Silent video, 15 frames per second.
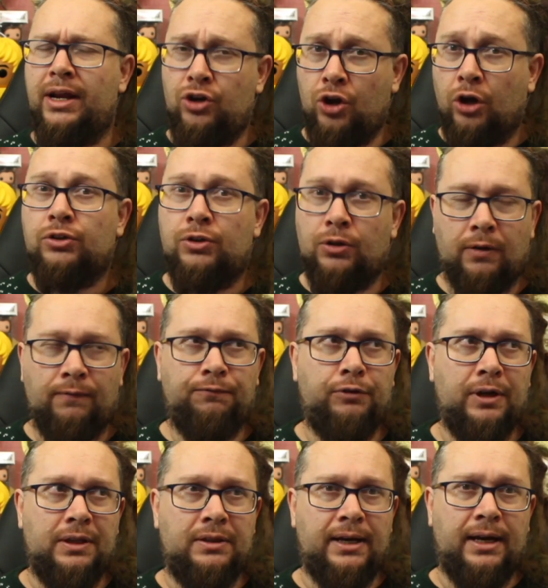not to
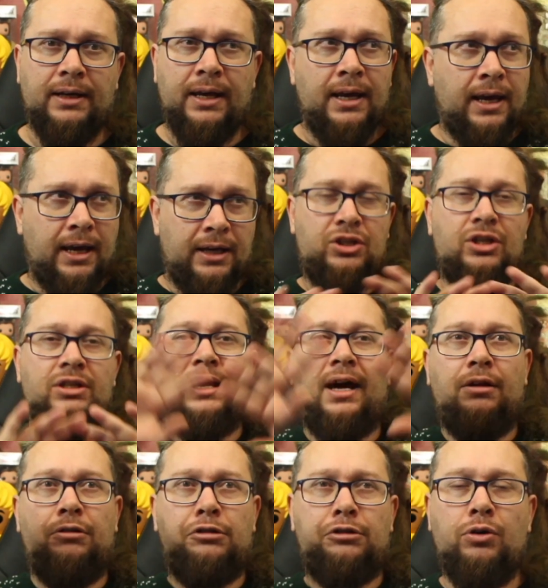confront that. It just kind
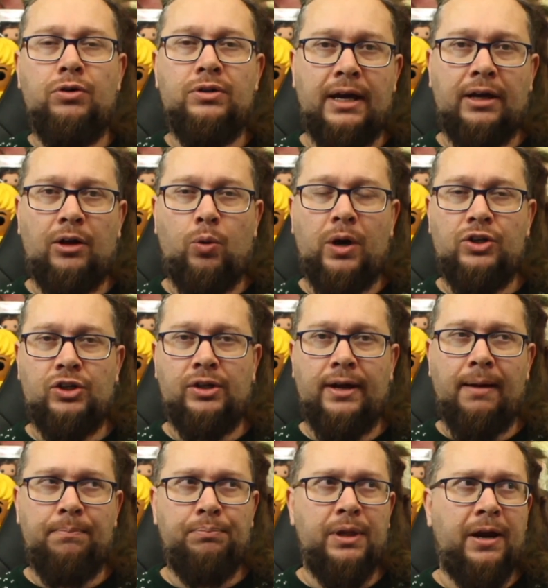of throws that question
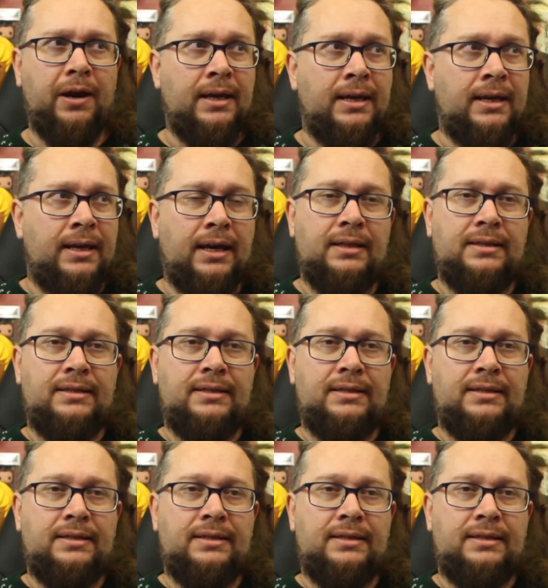up there. And